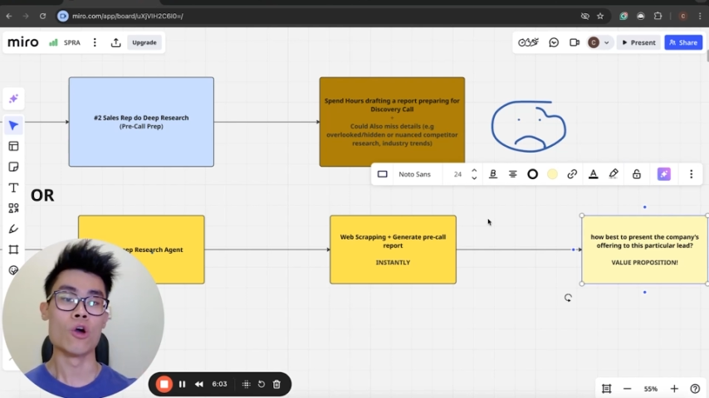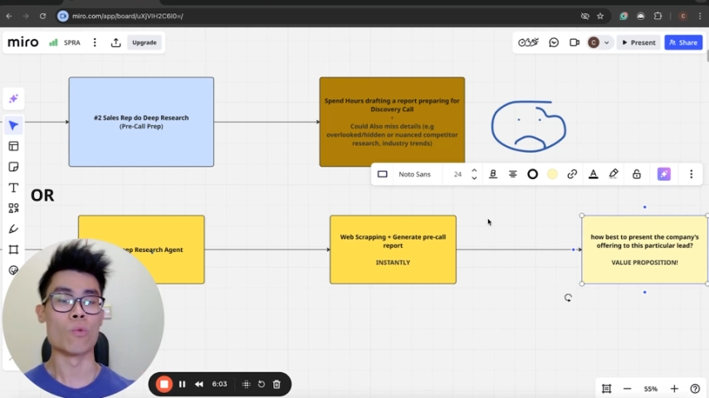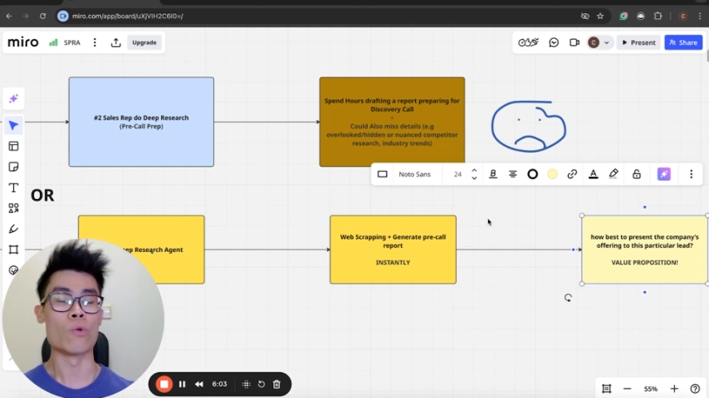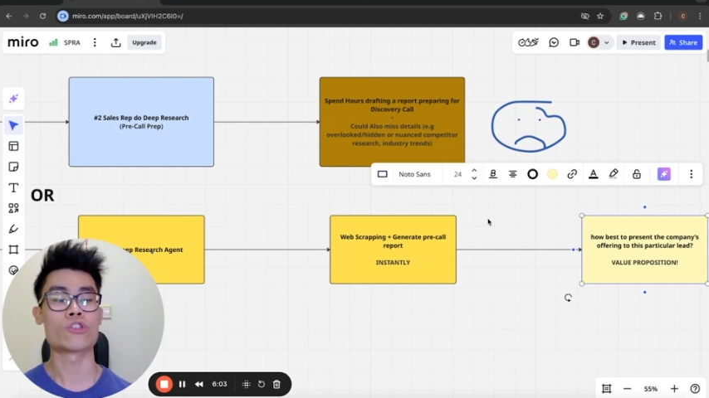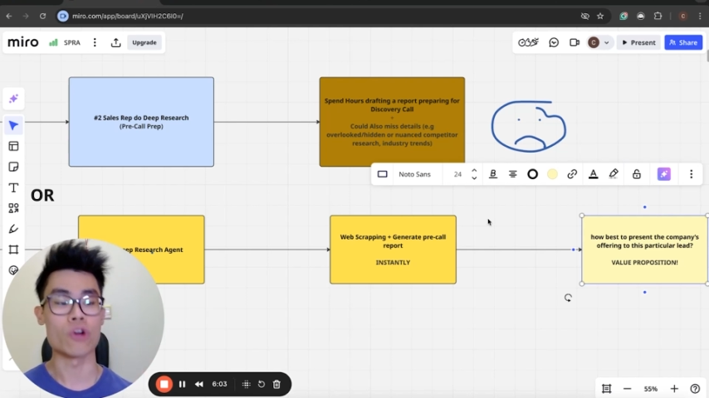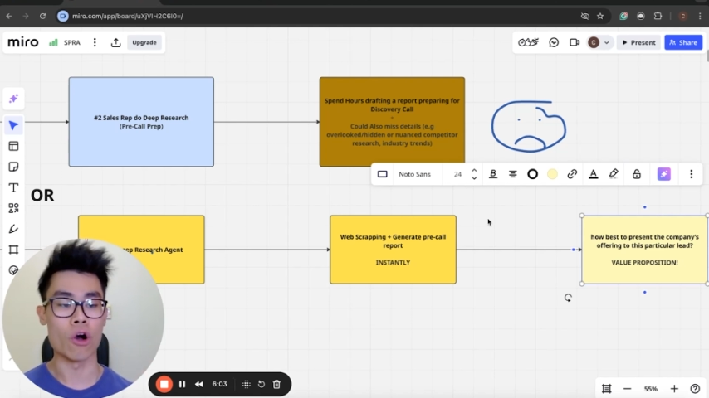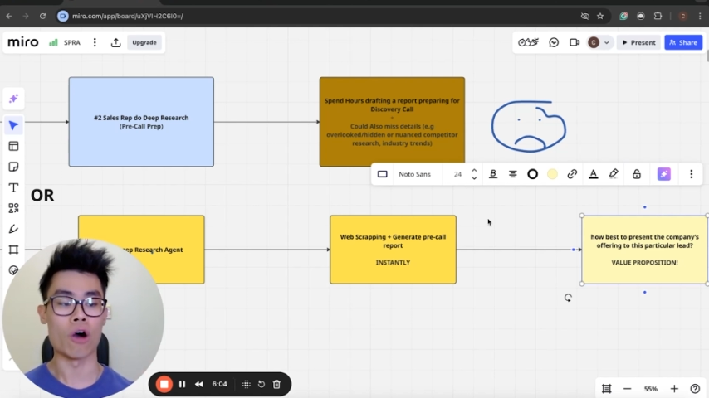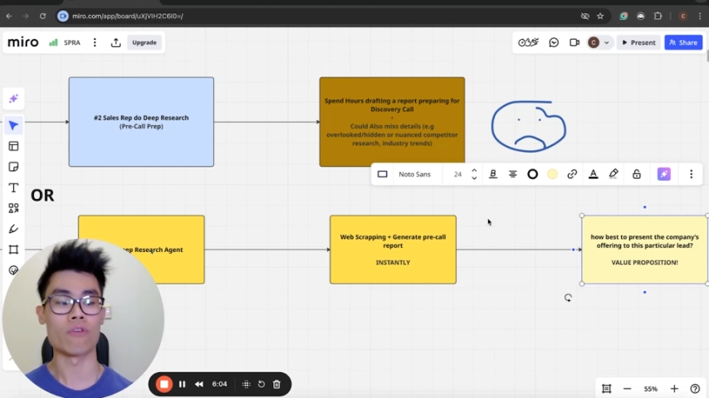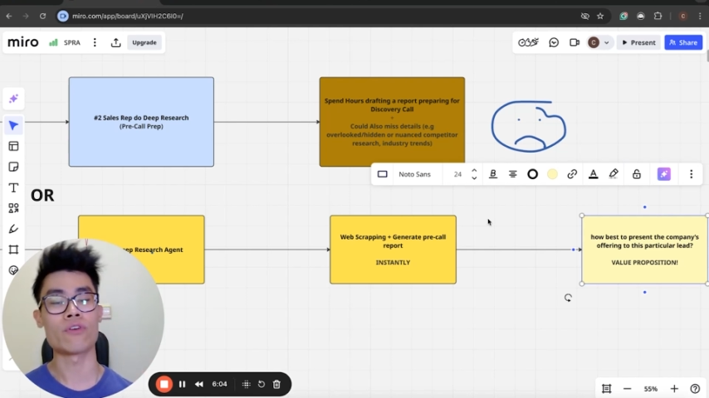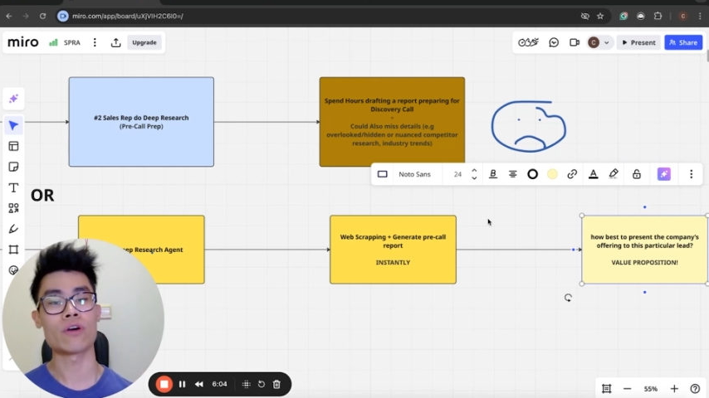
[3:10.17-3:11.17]
which
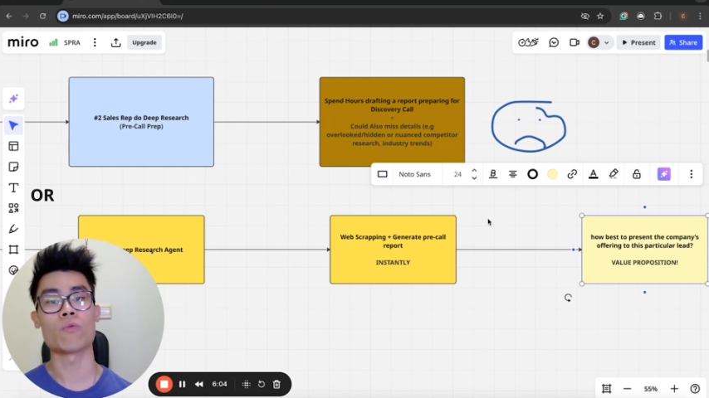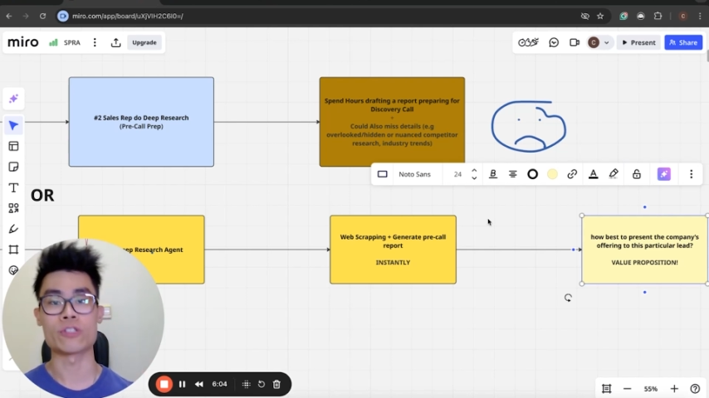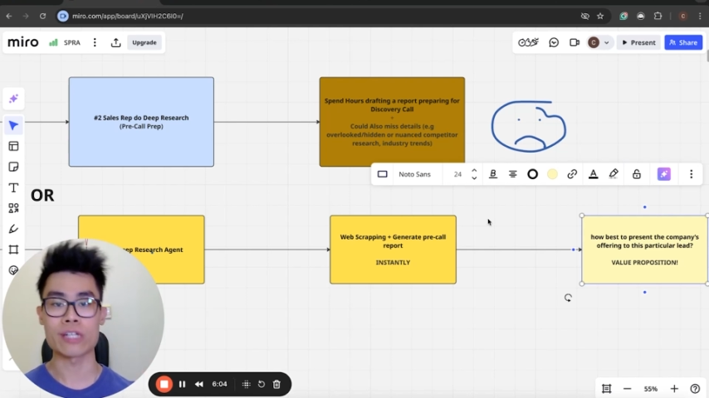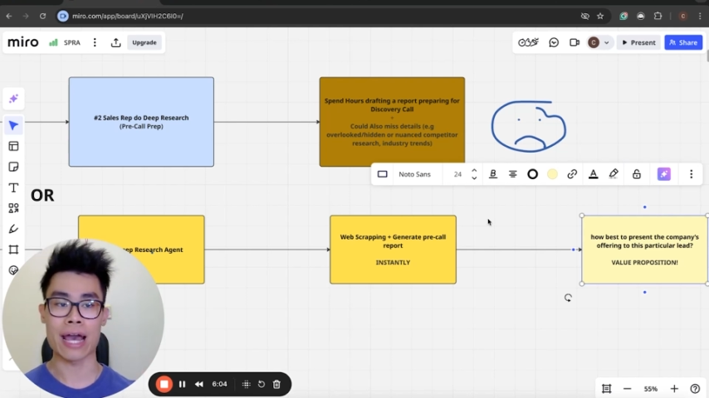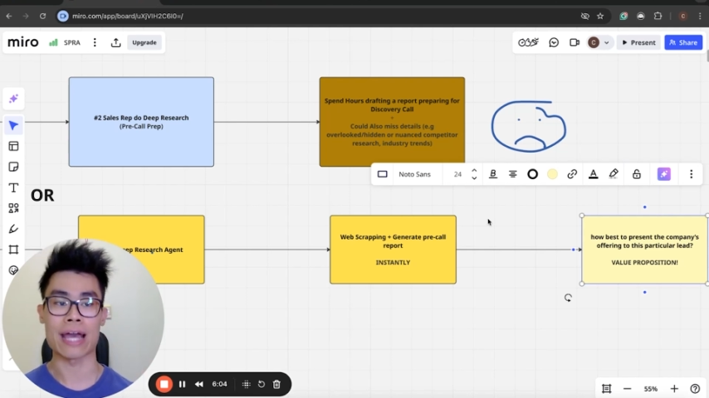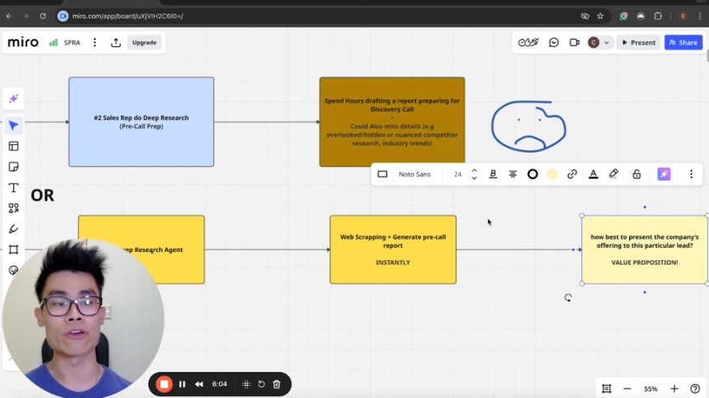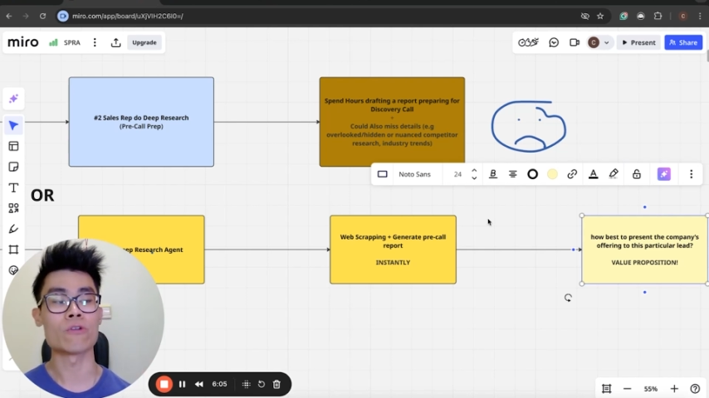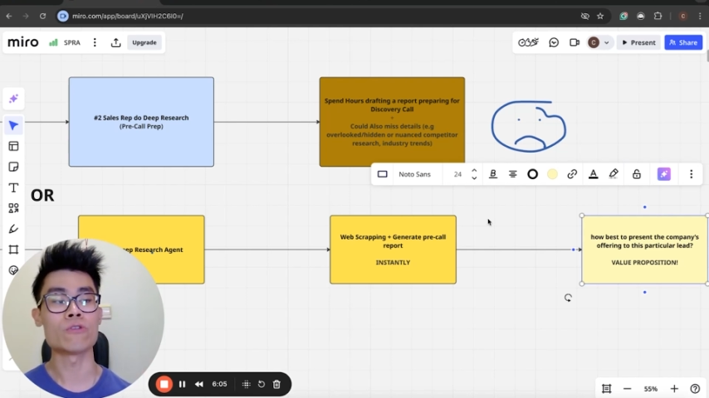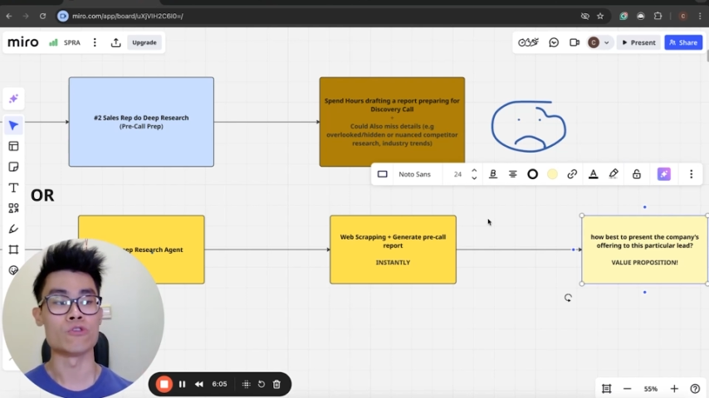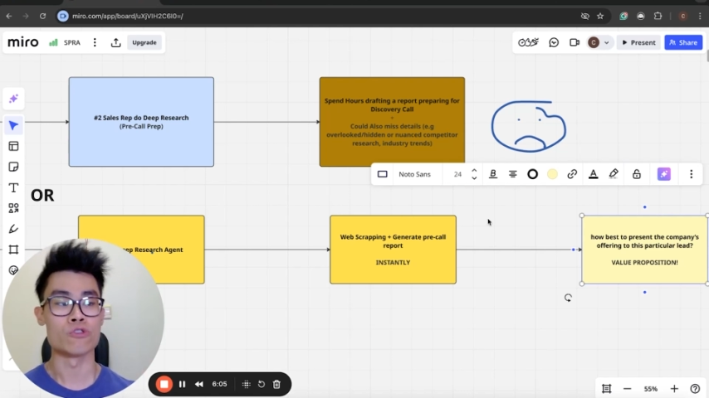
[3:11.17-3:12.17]
offer, which
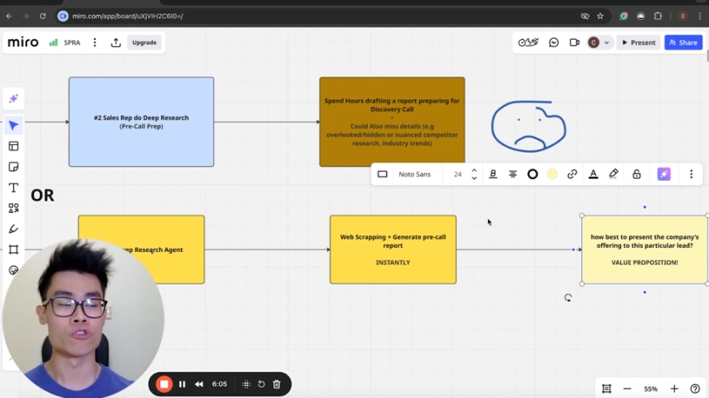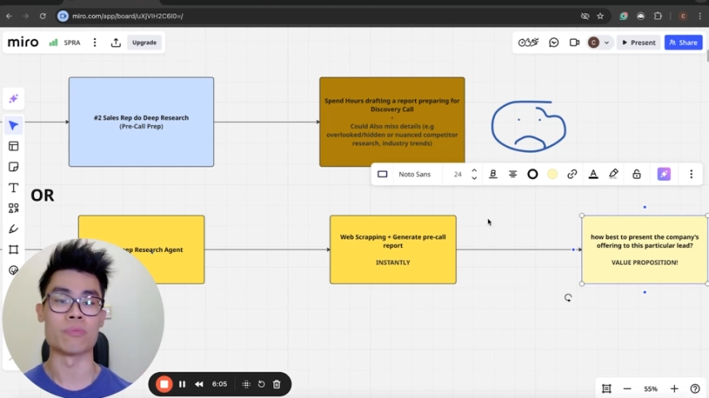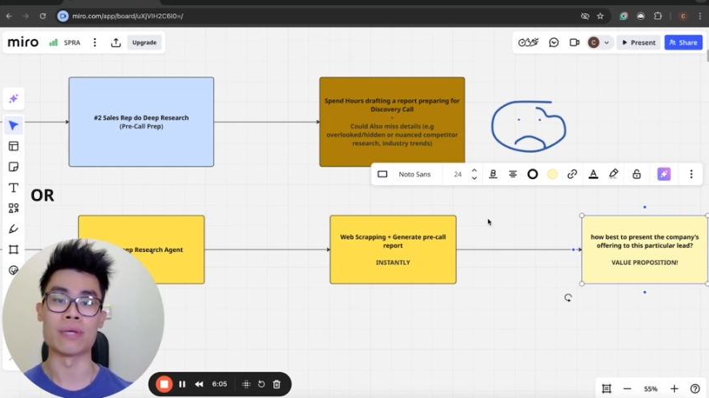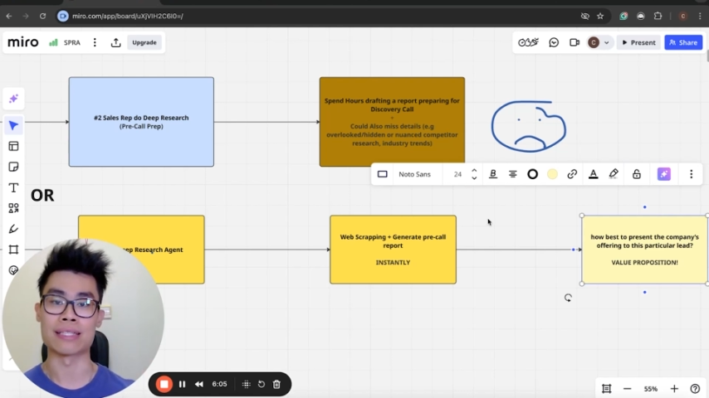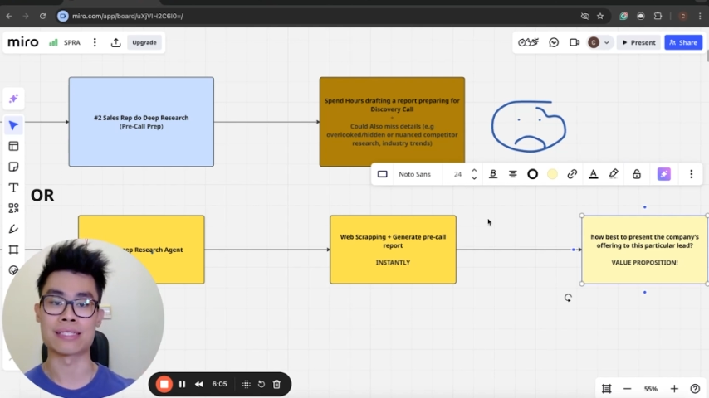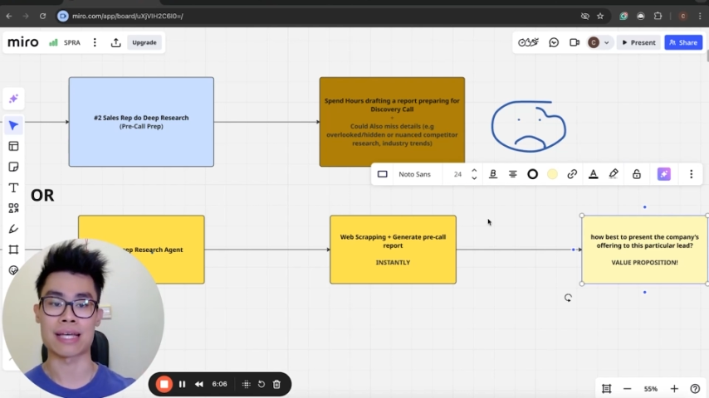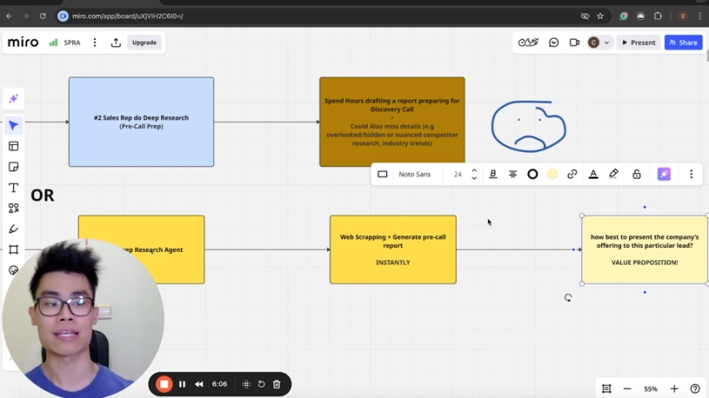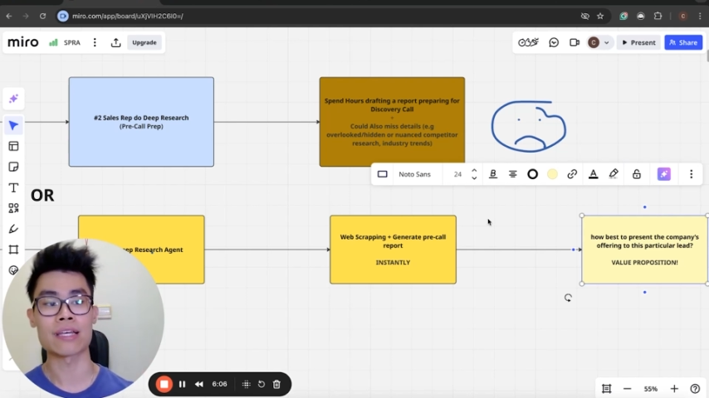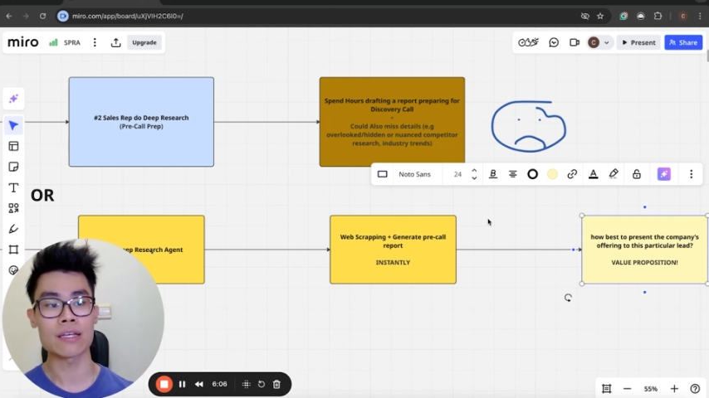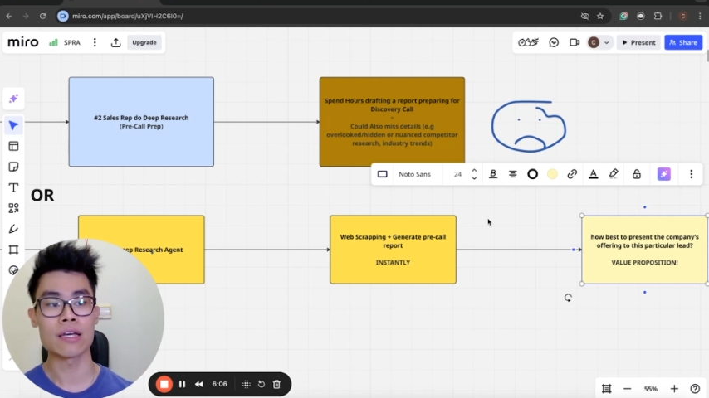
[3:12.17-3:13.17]
angle you should be
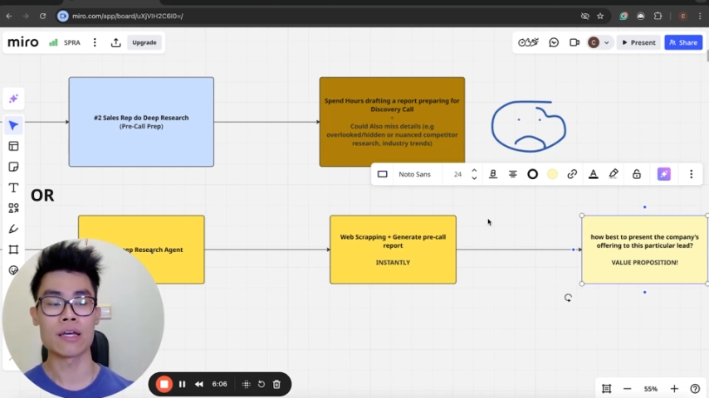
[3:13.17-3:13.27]
attacking